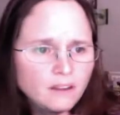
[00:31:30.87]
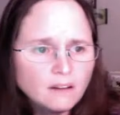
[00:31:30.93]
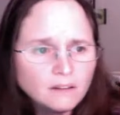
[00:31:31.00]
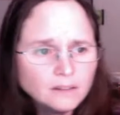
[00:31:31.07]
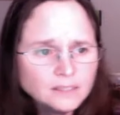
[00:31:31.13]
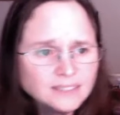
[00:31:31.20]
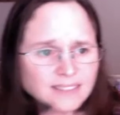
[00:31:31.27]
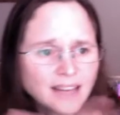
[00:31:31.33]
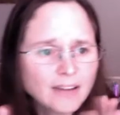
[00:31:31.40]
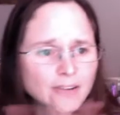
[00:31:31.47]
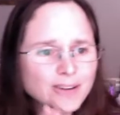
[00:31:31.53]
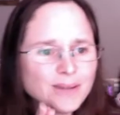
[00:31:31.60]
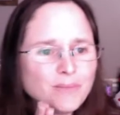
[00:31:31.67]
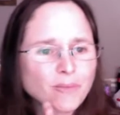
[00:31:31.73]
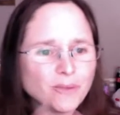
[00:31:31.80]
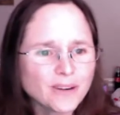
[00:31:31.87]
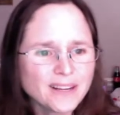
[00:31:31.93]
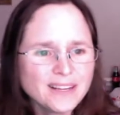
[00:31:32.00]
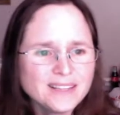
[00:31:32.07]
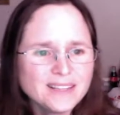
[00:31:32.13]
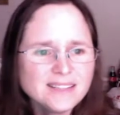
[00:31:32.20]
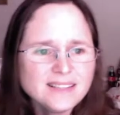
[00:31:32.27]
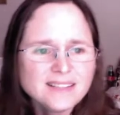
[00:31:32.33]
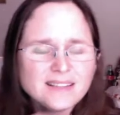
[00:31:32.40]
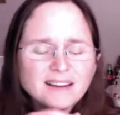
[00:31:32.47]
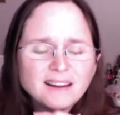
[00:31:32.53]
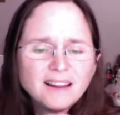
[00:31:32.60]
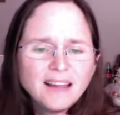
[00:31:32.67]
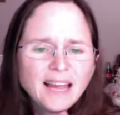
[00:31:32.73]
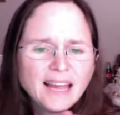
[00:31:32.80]
Saturday mornings.
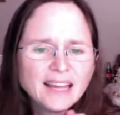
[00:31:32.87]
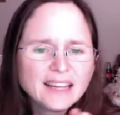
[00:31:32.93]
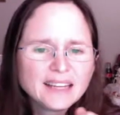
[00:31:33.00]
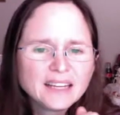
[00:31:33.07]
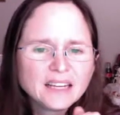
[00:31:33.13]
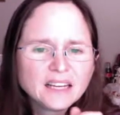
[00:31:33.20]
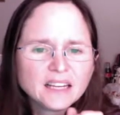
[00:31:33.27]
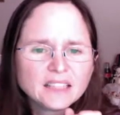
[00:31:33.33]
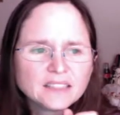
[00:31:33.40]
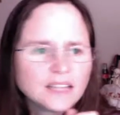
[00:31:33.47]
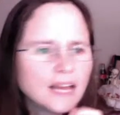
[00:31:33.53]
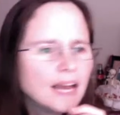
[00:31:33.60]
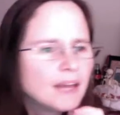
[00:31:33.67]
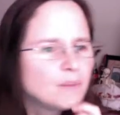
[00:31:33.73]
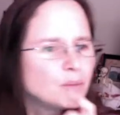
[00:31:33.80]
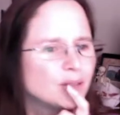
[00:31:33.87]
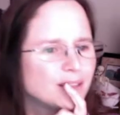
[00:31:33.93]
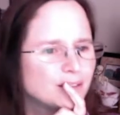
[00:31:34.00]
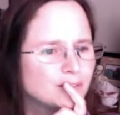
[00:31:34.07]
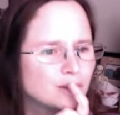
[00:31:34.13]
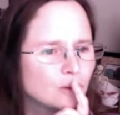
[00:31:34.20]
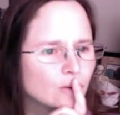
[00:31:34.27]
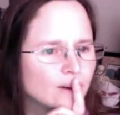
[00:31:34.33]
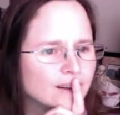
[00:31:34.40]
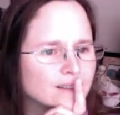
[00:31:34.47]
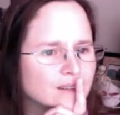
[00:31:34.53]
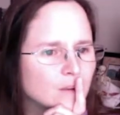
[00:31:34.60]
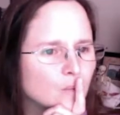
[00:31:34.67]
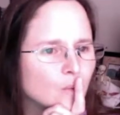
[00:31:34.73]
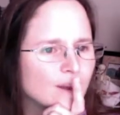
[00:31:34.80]
And I believe Lori
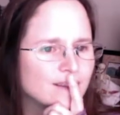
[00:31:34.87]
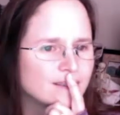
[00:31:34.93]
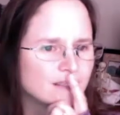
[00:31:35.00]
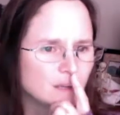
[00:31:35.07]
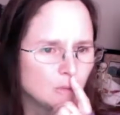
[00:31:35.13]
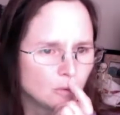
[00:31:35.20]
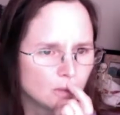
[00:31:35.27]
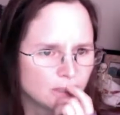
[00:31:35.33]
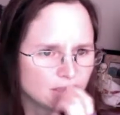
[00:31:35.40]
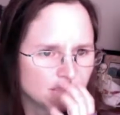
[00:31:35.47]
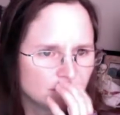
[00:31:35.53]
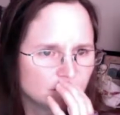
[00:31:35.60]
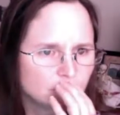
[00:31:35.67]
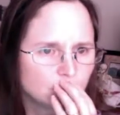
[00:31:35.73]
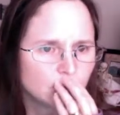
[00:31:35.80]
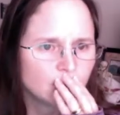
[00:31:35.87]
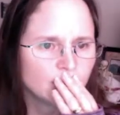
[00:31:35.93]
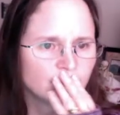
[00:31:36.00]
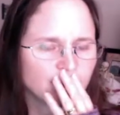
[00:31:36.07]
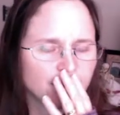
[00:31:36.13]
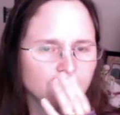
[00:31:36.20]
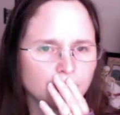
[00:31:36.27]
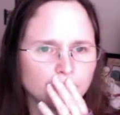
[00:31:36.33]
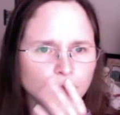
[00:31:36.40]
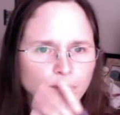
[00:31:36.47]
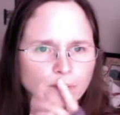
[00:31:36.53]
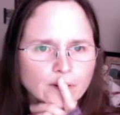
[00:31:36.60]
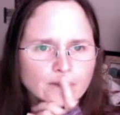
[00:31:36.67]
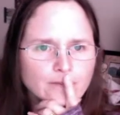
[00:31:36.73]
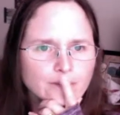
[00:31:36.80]
said Wednesday mornings as well. Thank you,
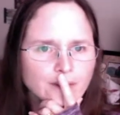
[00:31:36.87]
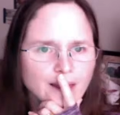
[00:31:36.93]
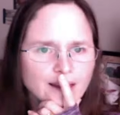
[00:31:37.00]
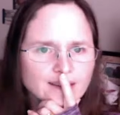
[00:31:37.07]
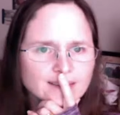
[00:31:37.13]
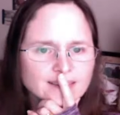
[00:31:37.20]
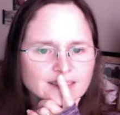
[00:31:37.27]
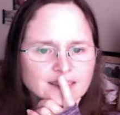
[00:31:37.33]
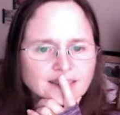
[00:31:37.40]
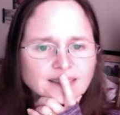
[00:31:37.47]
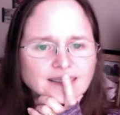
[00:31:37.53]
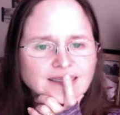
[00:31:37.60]
Lori, for that assist.